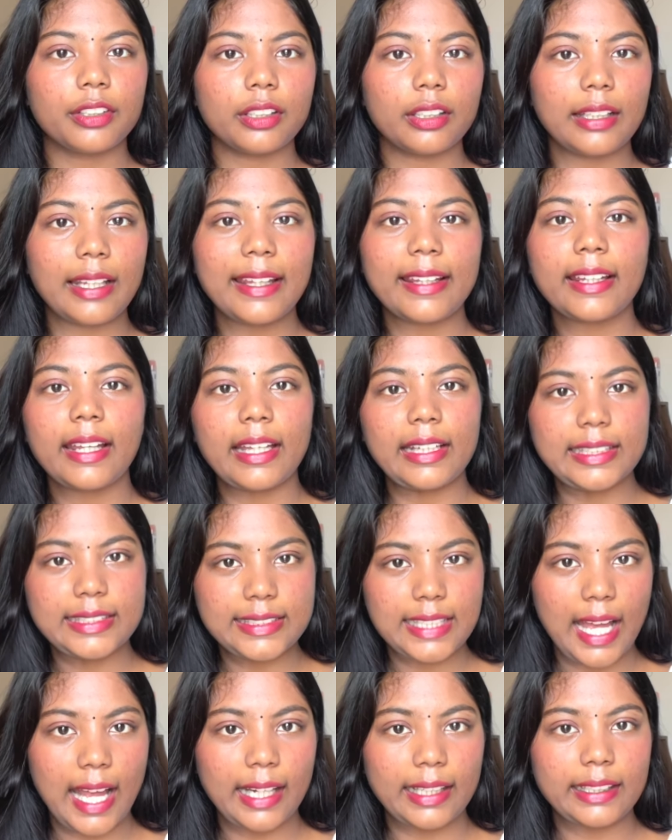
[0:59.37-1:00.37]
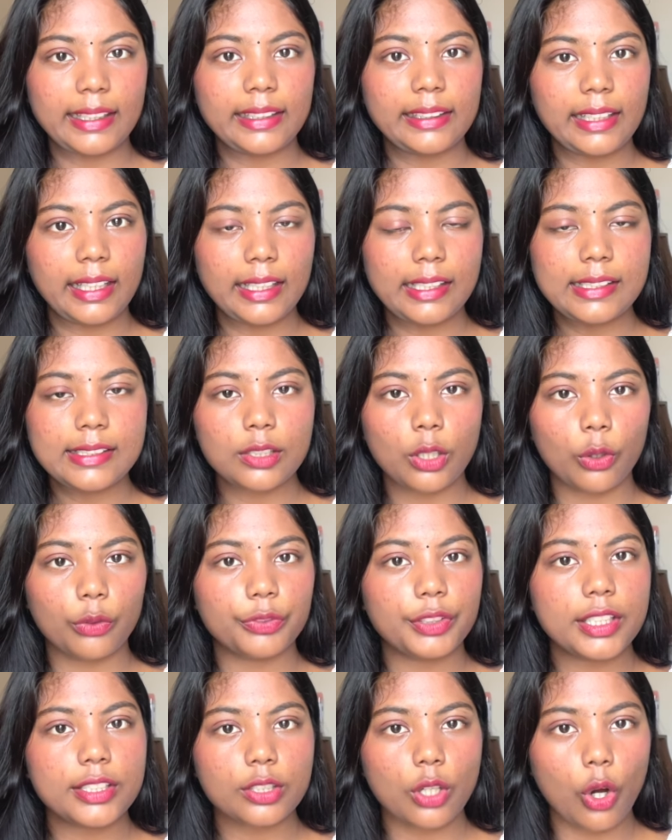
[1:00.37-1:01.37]
like exact details
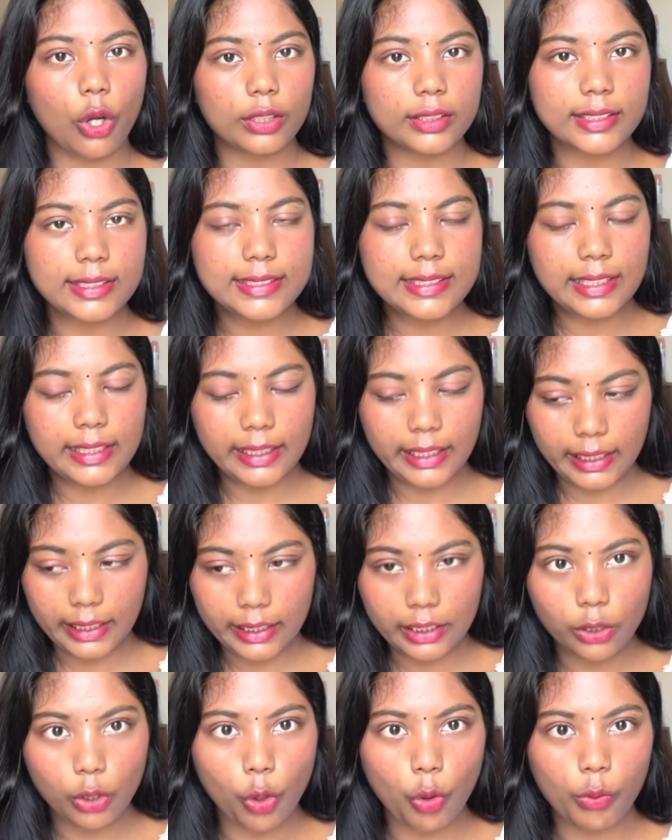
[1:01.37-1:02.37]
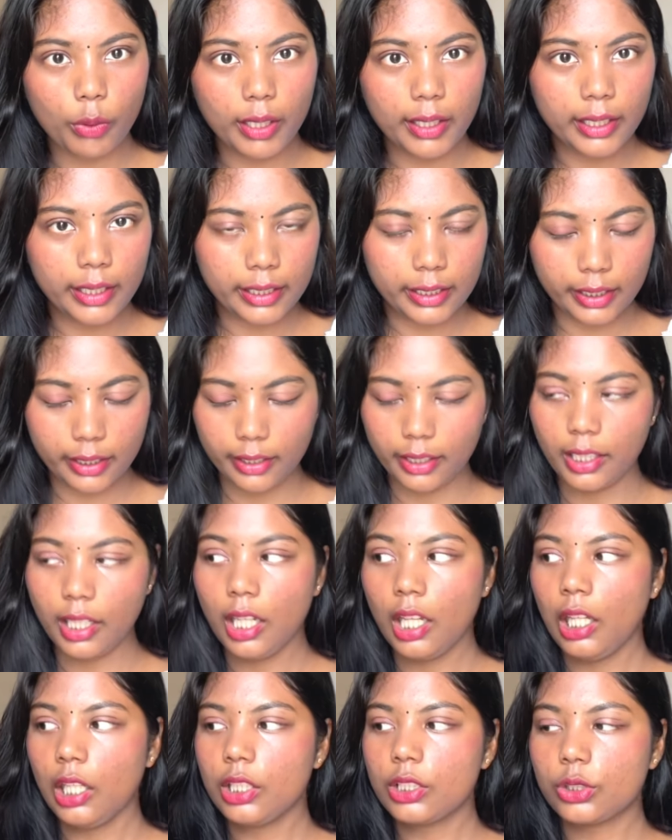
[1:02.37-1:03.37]
of this on the screen over here
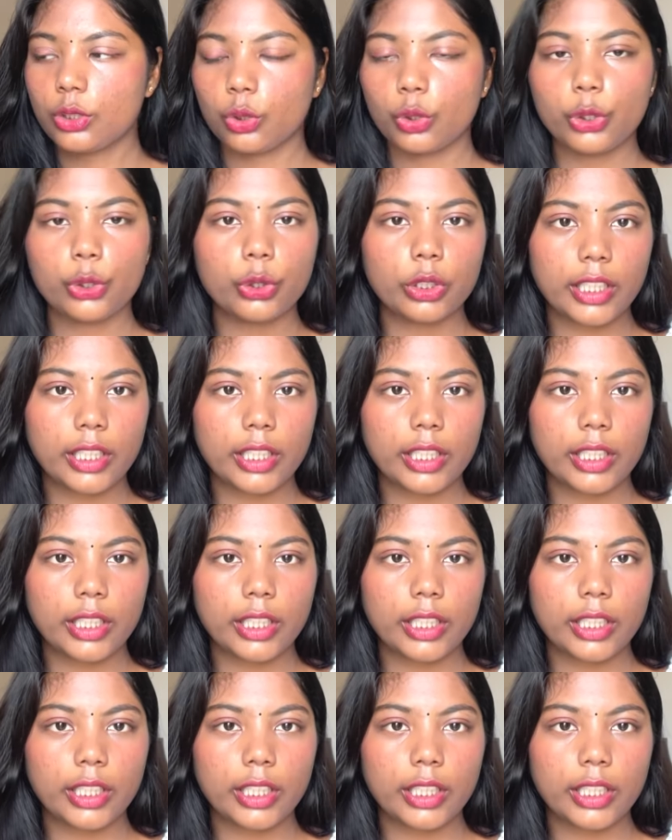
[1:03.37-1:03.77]
so you